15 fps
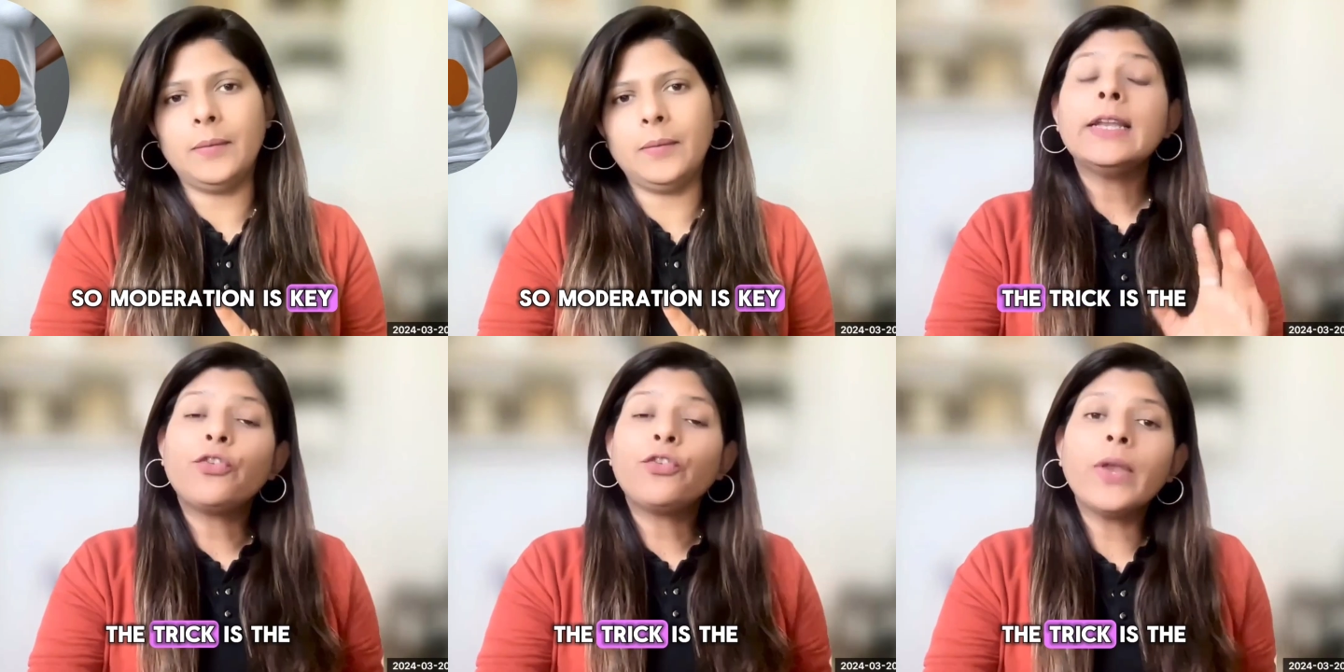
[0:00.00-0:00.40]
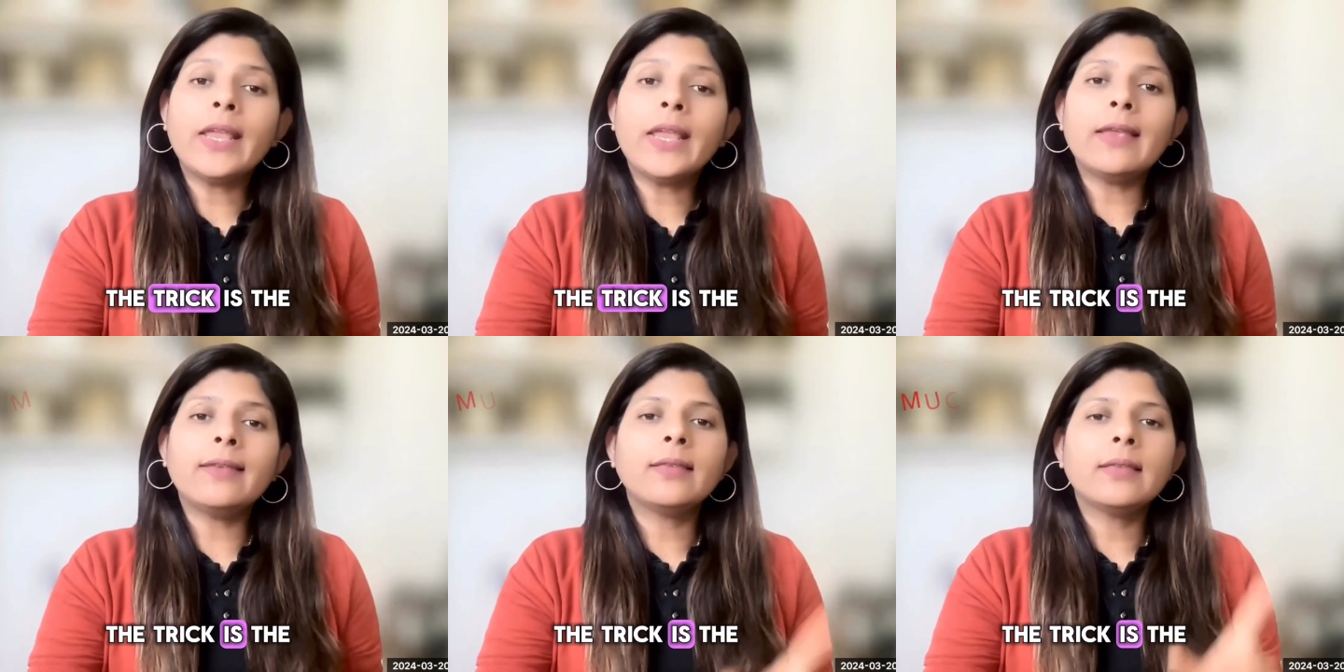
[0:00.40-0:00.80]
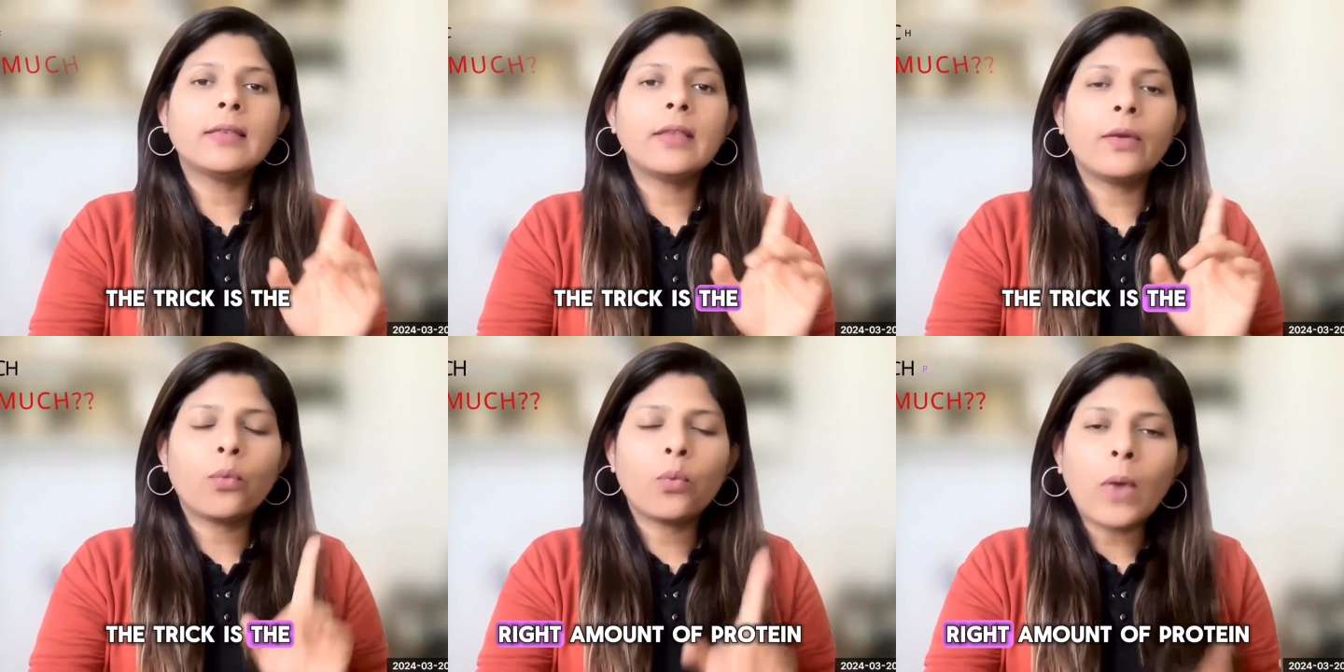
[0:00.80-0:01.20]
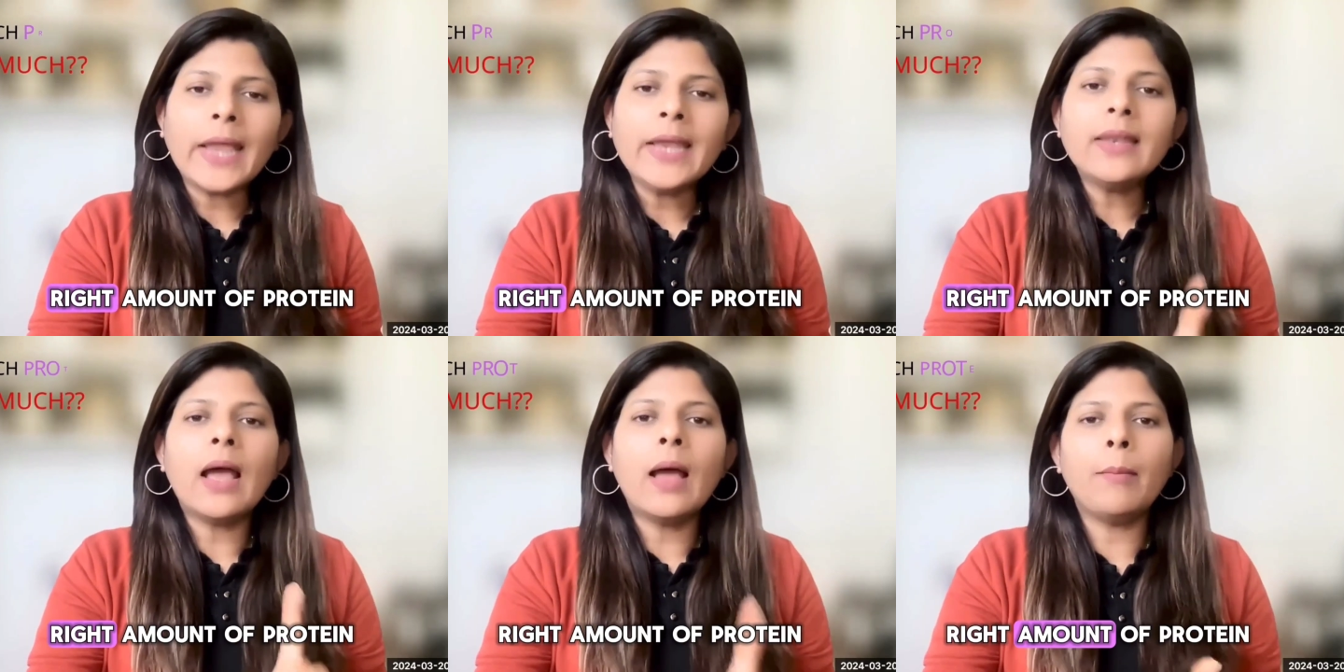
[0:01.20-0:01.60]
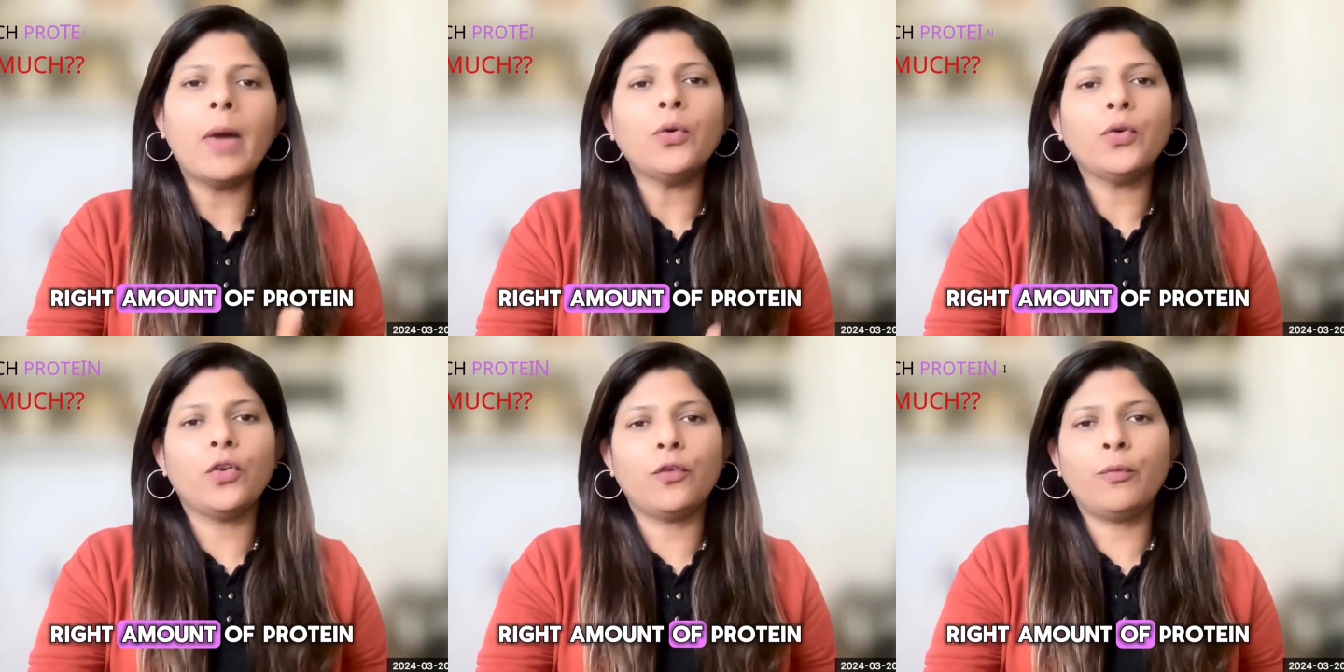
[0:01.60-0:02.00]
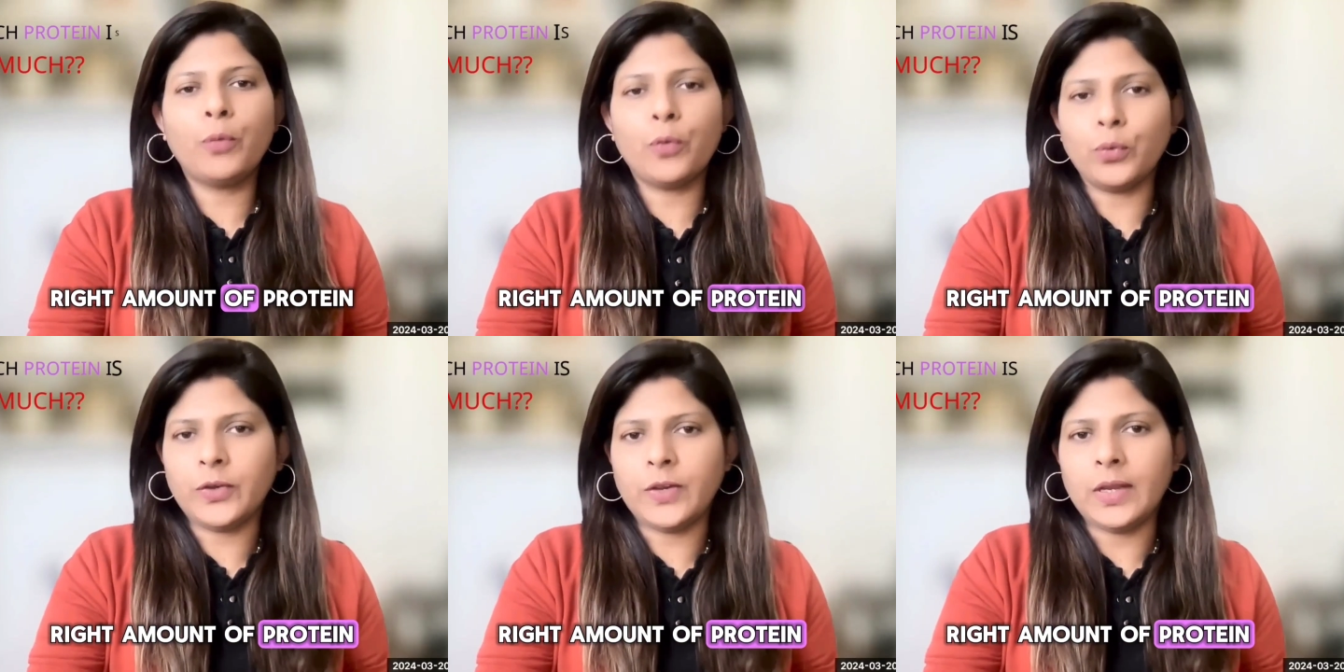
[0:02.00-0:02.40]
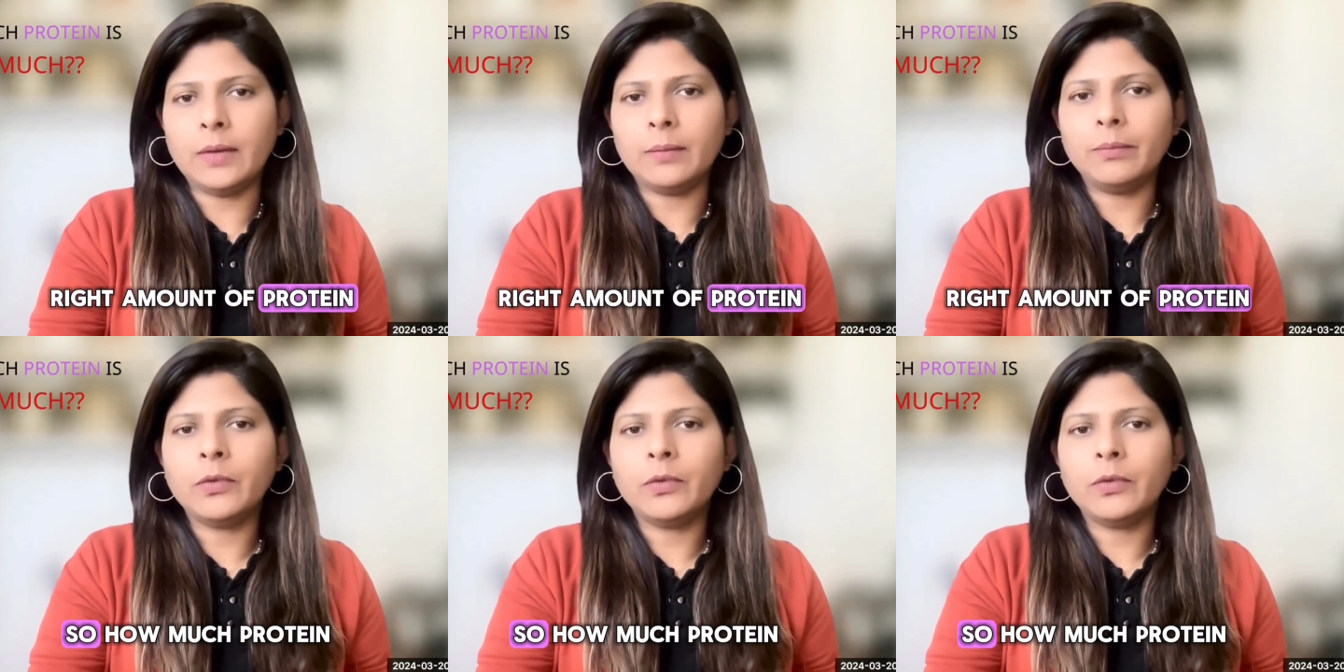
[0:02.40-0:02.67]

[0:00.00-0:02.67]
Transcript: The trick is the right amount of protein.